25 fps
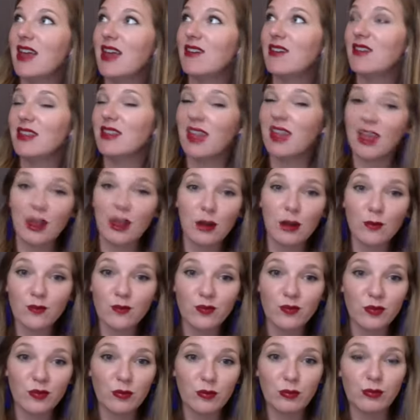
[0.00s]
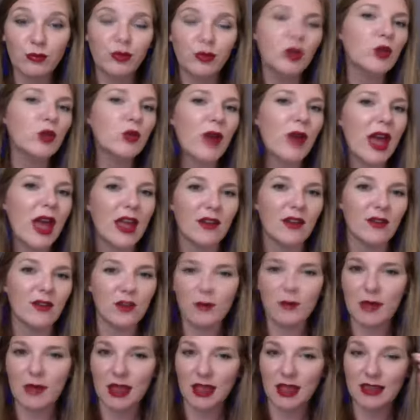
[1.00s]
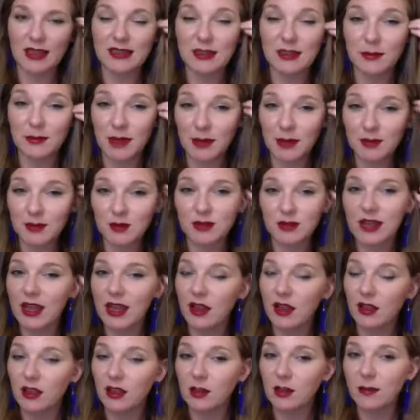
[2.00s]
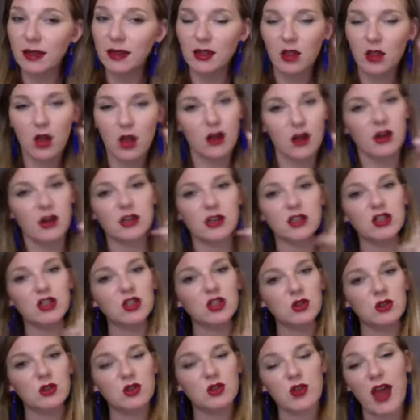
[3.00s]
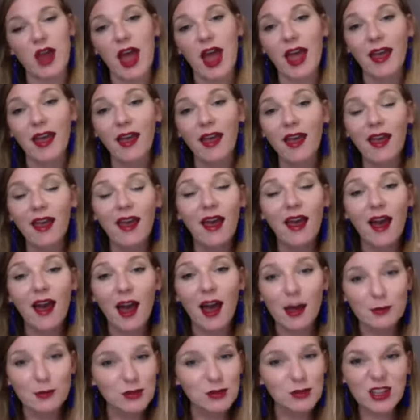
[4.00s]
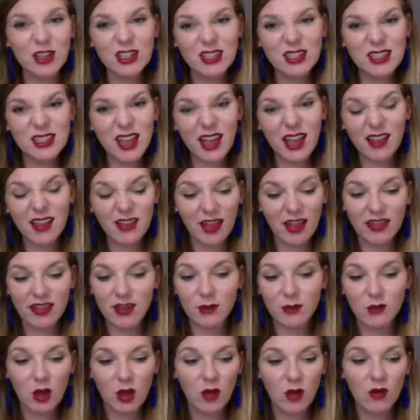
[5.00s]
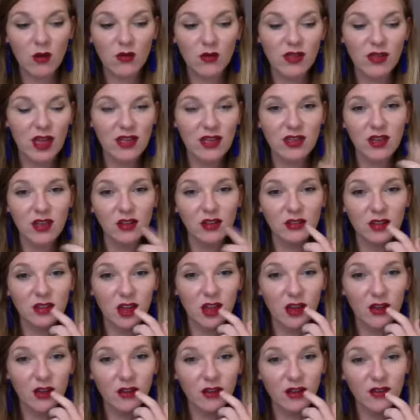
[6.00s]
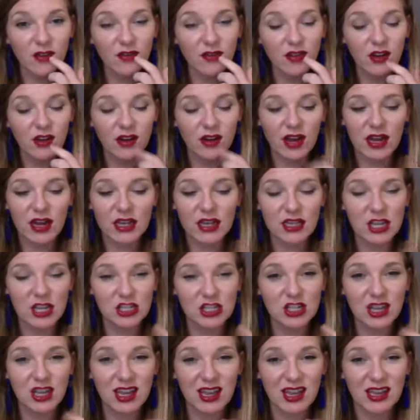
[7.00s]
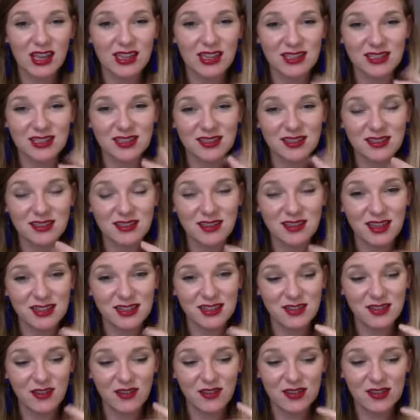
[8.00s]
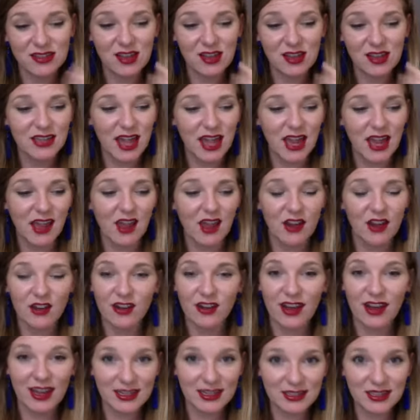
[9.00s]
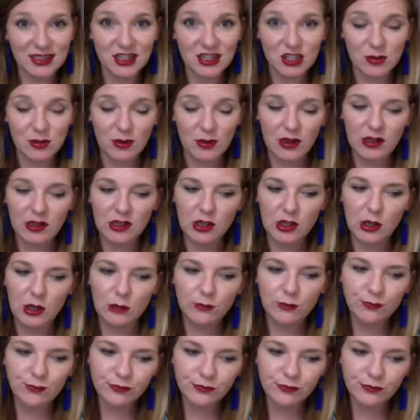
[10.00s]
like blue-red for me sometimes will take a little bit longer to dry. So I just like let them know that they'll know if they're kind of touching it, and if it's not tacky on your hands, they should be good to go.